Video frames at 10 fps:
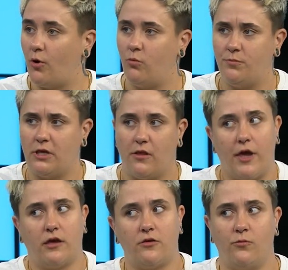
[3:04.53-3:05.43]
but would be
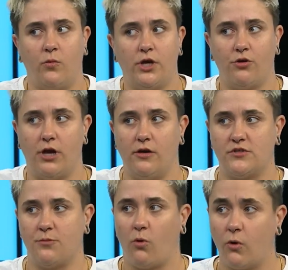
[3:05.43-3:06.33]
like weary of
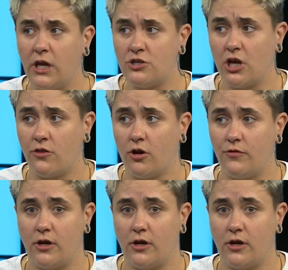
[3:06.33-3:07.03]
supporting each other.